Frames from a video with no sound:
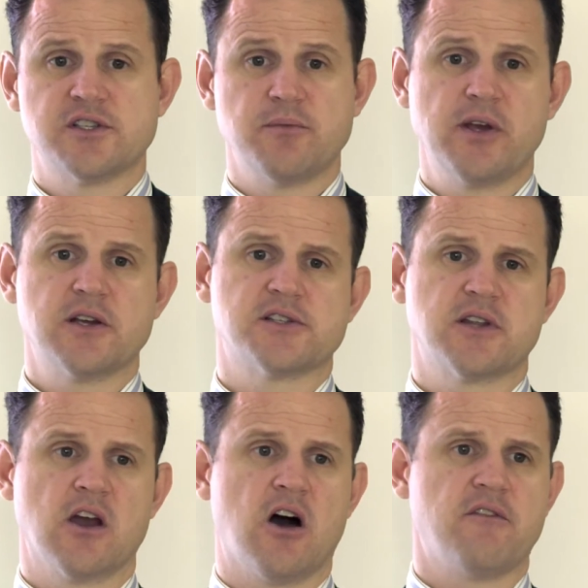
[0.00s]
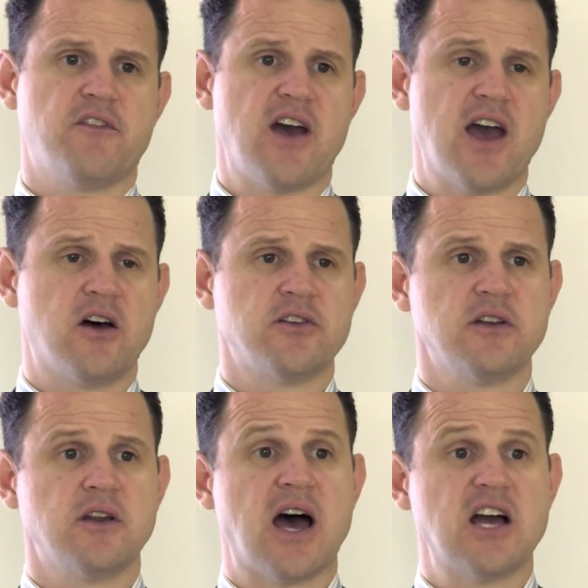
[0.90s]
The biggest thing I've found
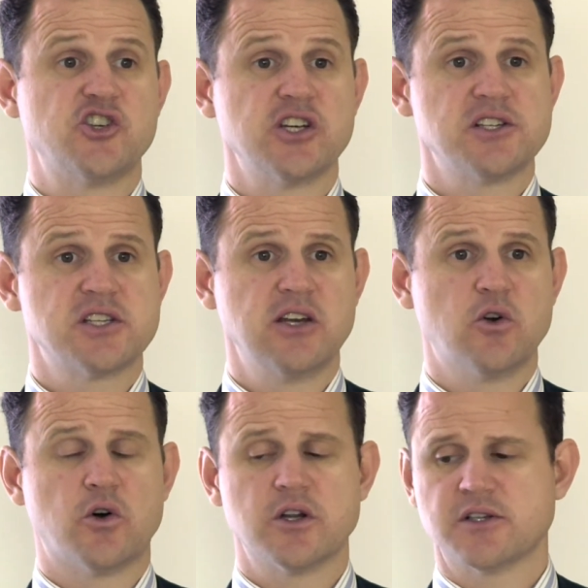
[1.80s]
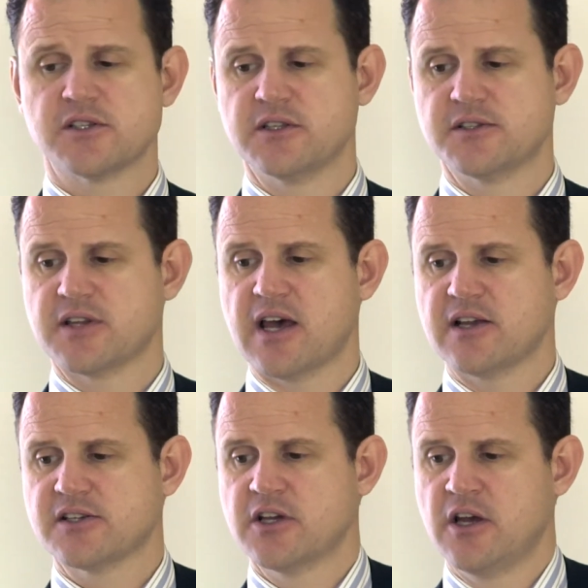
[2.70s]
in GST audits is
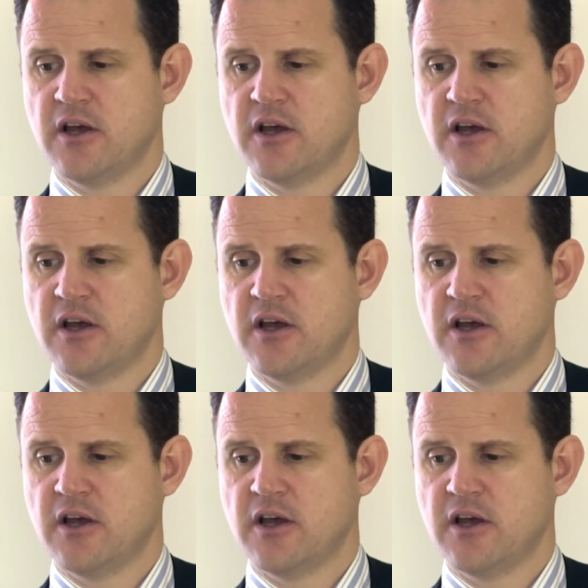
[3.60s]
that